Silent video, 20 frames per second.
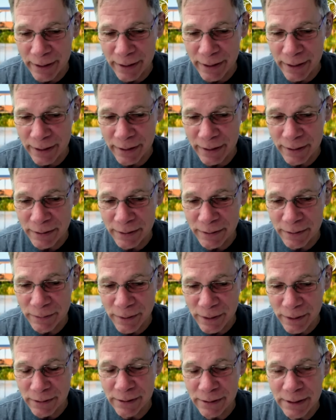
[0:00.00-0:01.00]
uh,
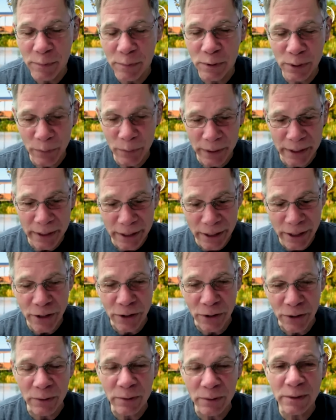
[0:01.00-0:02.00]
the subsequent
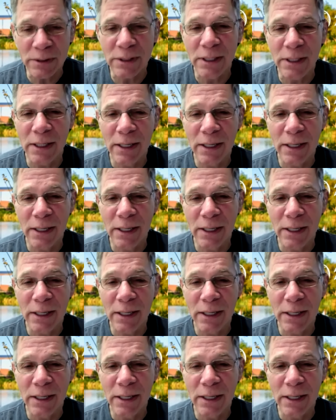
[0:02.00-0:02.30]
years